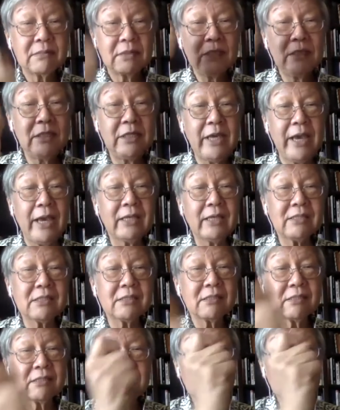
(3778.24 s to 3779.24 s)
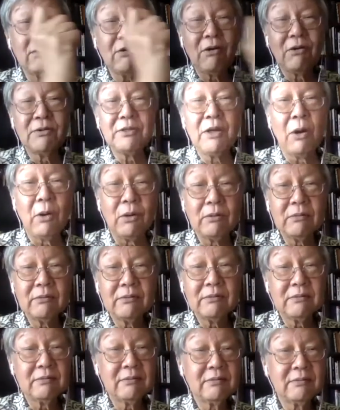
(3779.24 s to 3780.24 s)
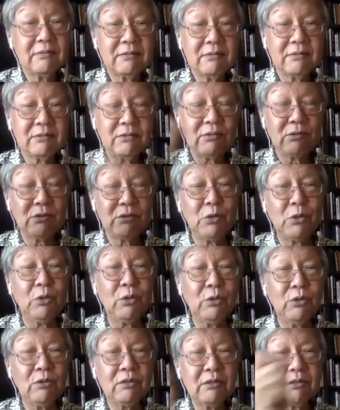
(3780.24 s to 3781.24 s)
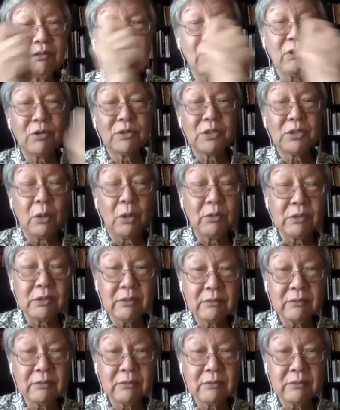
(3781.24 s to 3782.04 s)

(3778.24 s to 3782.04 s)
Yes or no. Do or don't.